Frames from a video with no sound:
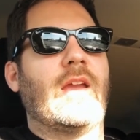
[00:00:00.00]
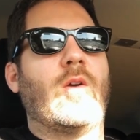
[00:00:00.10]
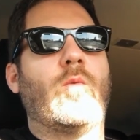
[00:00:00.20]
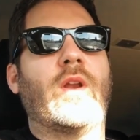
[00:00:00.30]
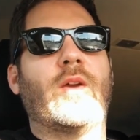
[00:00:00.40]

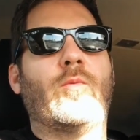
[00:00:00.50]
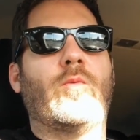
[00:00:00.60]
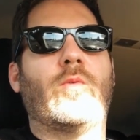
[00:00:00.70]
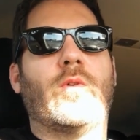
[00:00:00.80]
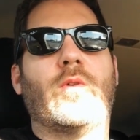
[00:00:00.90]

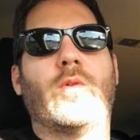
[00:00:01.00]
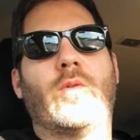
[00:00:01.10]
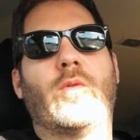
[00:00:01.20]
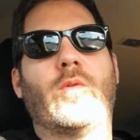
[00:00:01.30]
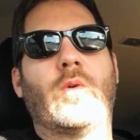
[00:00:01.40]

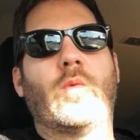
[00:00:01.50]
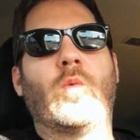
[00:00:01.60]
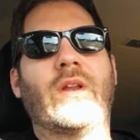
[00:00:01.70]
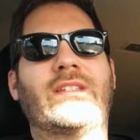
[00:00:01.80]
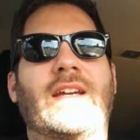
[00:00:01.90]

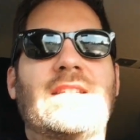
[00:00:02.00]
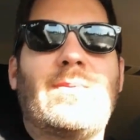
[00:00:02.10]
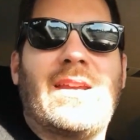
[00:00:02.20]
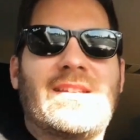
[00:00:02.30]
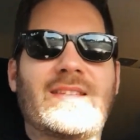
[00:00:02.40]
What does
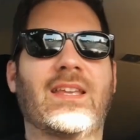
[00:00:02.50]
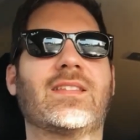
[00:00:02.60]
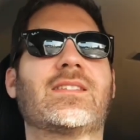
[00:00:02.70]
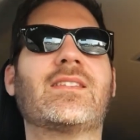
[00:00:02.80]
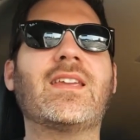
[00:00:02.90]
make
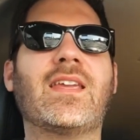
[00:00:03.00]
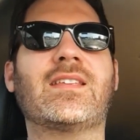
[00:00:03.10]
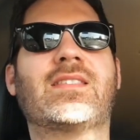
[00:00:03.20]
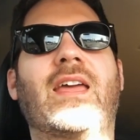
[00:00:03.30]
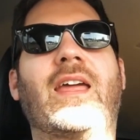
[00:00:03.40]
sense
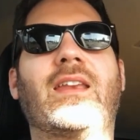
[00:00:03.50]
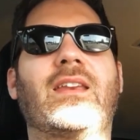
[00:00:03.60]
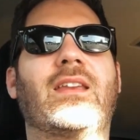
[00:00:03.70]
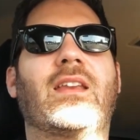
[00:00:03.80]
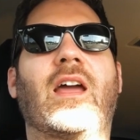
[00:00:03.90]
is that,
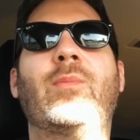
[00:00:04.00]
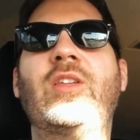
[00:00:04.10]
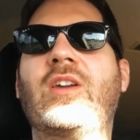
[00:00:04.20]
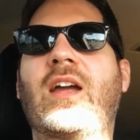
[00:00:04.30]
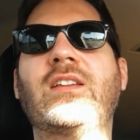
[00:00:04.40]
I mean,
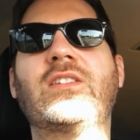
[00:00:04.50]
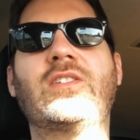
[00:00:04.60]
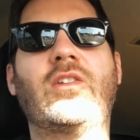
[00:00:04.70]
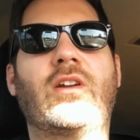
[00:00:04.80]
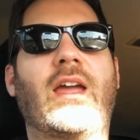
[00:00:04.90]
you can't just
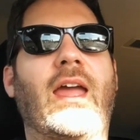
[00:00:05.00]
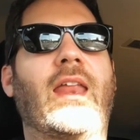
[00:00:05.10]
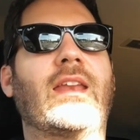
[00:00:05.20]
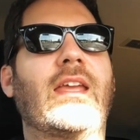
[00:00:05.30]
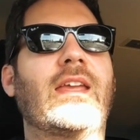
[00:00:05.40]
look
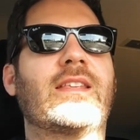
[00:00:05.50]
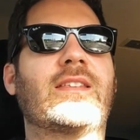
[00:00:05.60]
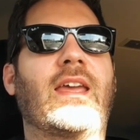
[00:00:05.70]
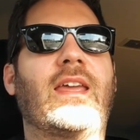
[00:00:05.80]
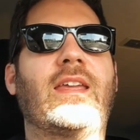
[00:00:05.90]
at,
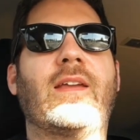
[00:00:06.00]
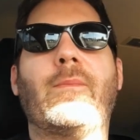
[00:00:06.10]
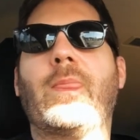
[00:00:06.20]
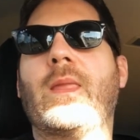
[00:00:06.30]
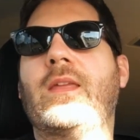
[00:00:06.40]

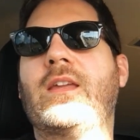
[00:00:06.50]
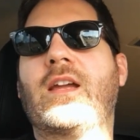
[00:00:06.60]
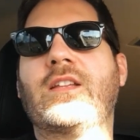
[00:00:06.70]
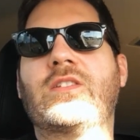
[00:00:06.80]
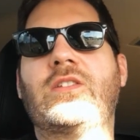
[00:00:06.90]

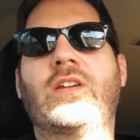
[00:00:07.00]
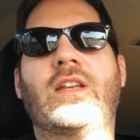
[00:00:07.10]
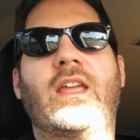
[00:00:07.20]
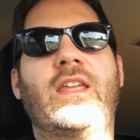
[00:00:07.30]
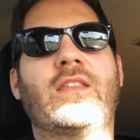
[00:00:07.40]

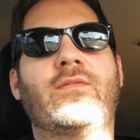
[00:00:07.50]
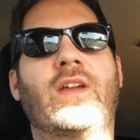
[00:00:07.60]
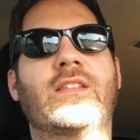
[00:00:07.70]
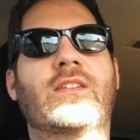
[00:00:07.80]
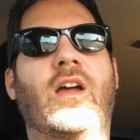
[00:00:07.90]
Ethan
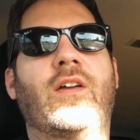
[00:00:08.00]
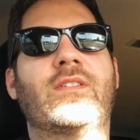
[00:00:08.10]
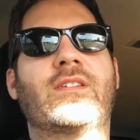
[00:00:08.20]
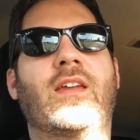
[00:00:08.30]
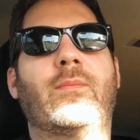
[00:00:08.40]
Van
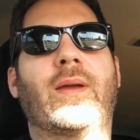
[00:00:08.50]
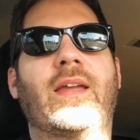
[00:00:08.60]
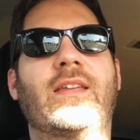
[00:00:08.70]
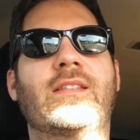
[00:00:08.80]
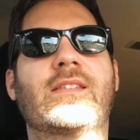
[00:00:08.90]
Sciver's
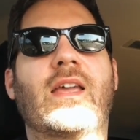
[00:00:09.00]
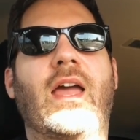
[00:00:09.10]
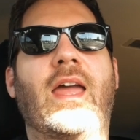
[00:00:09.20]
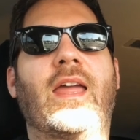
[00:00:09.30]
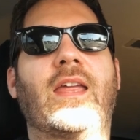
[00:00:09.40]
campaigns
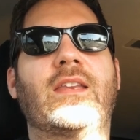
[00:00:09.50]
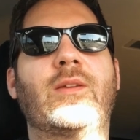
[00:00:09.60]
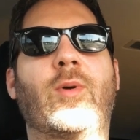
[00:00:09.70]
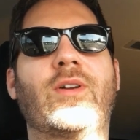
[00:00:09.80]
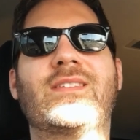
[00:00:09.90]
and
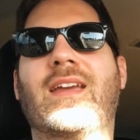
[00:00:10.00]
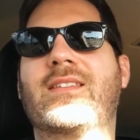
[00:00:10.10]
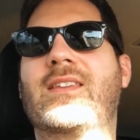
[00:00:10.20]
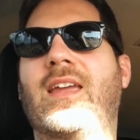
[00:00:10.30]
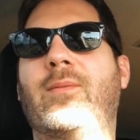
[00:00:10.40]
your boy
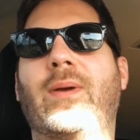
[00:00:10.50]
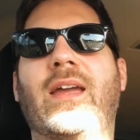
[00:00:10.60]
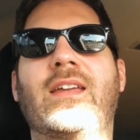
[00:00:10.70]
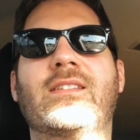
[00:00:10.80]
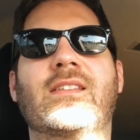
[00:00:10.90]
Zach's
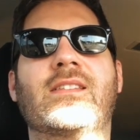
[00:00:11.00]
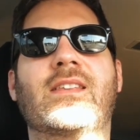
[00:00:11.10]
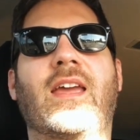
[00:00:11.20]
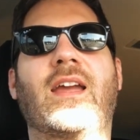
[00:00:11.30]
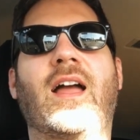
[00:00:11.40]
campaigns and
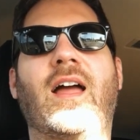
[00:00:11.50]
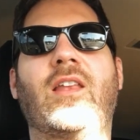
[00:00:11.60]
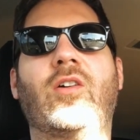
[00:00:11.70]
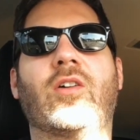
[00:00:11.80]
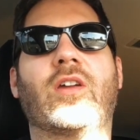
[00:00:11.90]
say,
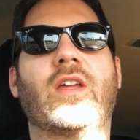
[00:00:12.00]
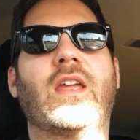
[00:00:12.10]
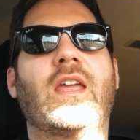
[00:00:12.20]
look,